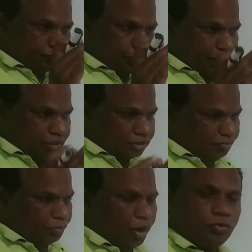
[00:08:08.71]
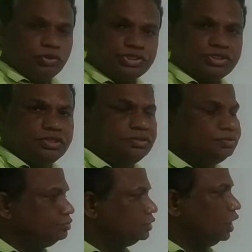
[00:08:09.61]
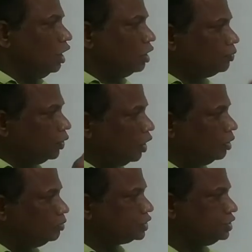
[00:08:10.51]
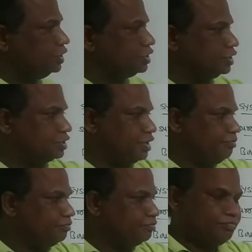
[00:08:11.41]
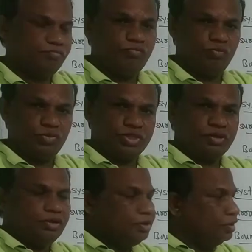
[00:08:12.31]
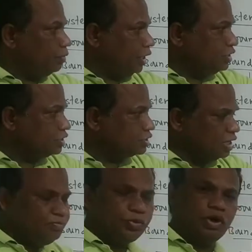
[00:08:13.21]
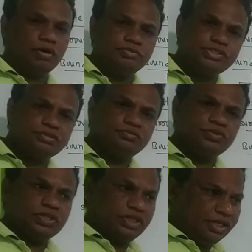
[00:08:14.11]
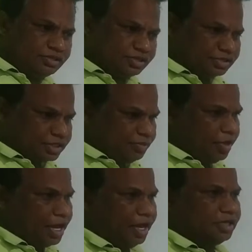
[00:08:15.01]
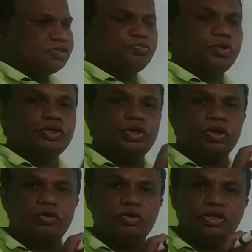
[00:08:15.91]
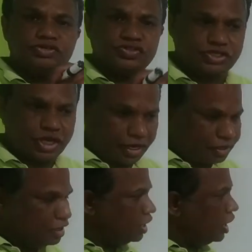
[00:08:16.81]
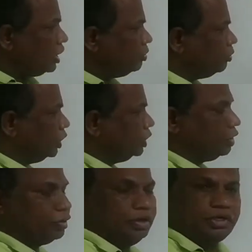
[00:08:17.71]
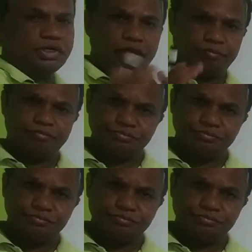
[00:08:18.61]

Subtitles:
that is the bounds or forms the system. When system forms, then system has particular state at particular time.